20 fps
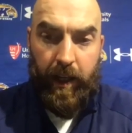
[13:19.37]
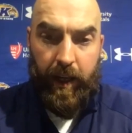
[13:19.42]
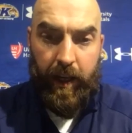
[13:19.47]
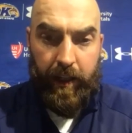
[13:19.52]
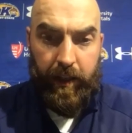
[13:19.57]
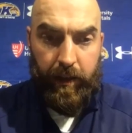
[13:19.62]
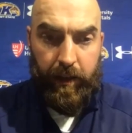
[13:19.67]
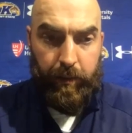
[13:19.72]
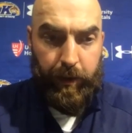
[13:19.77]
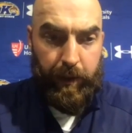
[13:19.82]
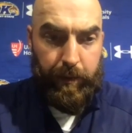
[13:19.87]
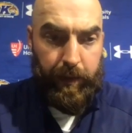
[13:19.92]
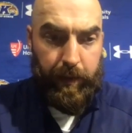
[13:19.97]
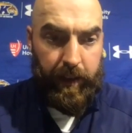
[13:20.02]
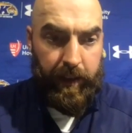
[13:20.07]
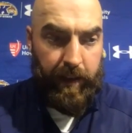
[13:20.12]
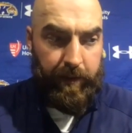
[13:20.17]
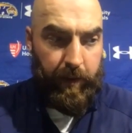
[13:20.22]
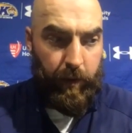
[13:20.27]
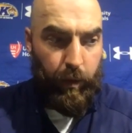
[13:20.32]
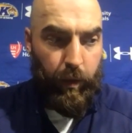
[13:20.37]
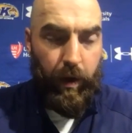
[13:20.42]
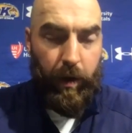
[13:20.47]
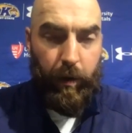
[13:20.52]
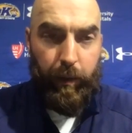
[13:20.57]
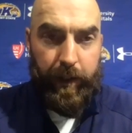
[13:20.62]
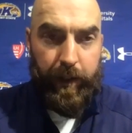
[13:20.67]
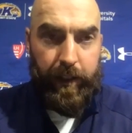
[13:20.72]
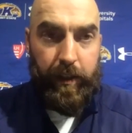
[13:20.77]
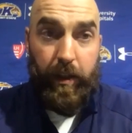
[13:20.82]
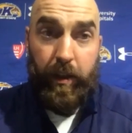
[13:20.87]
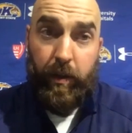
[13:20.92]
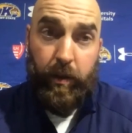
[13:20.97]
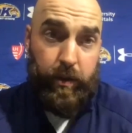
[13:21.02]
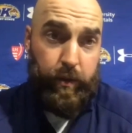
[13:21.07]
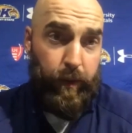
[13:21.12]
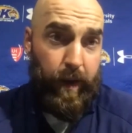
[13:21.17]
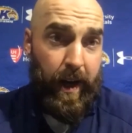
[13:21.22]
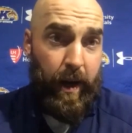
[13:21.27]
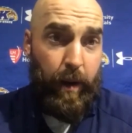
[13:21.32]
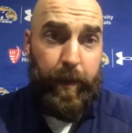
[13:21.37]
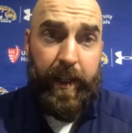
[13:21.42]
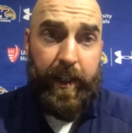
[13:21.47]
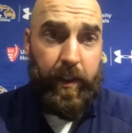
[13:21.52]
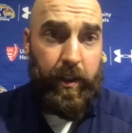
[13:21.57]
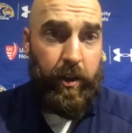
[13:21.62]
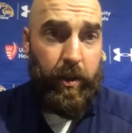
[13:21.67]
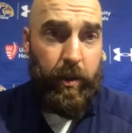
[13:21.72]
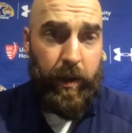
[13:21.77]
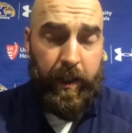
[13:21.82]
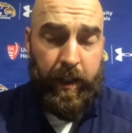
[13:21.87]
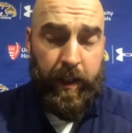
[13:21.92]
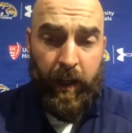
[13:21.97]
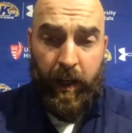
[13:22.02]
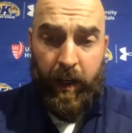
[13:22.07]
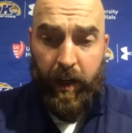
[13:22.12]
and we believe in what we do. It's why we do it.